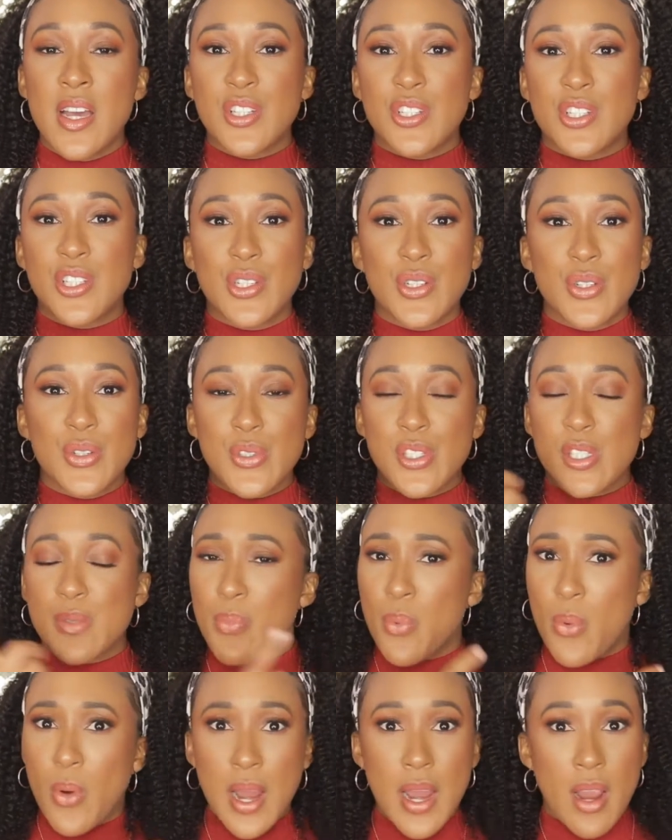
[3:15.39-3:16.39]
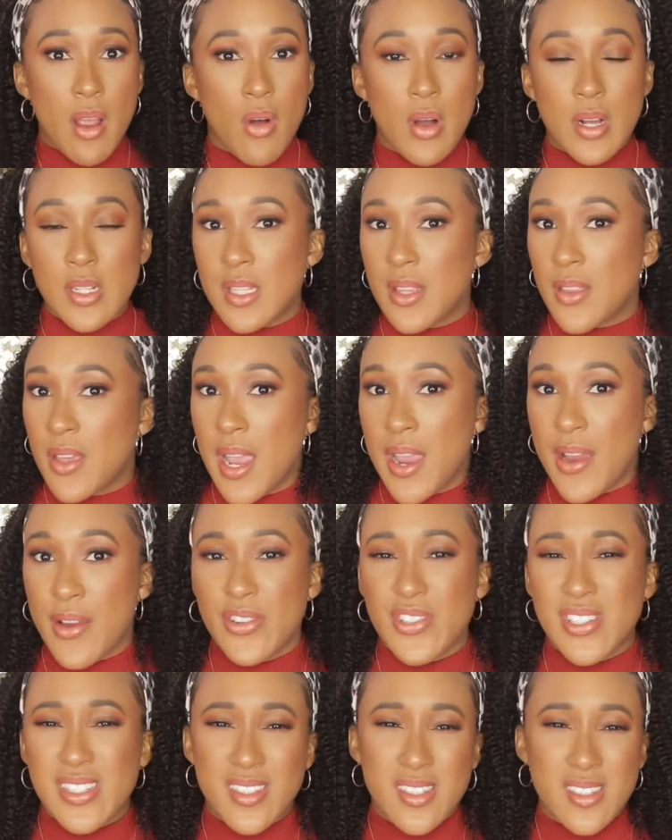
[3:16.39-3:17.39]
to spray onto the hair
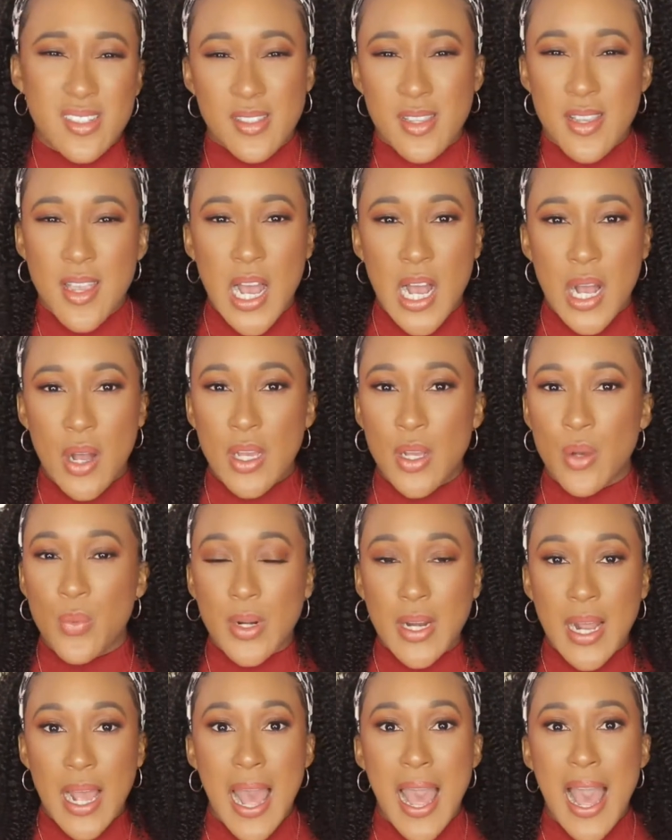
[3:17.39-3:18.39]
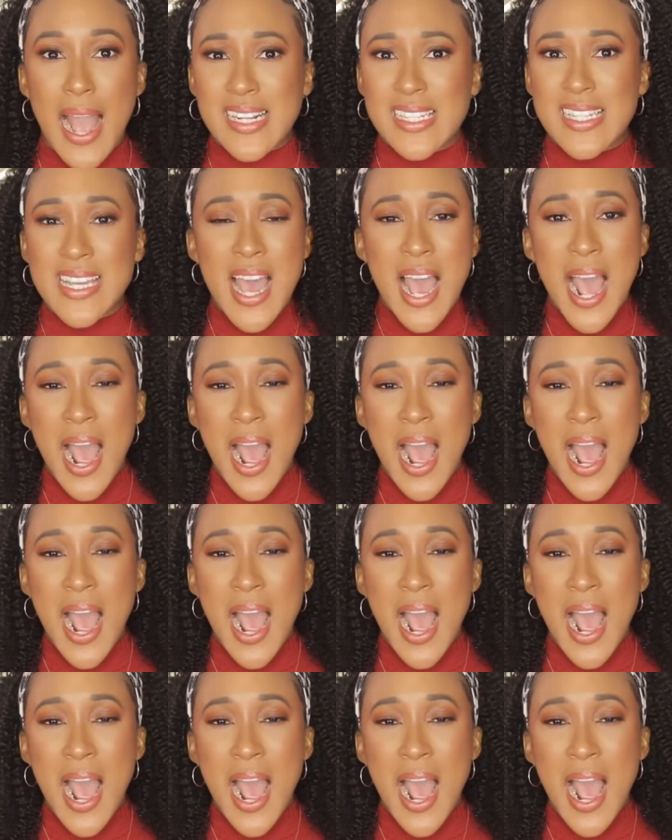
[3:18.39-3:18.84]
just to see how it would act,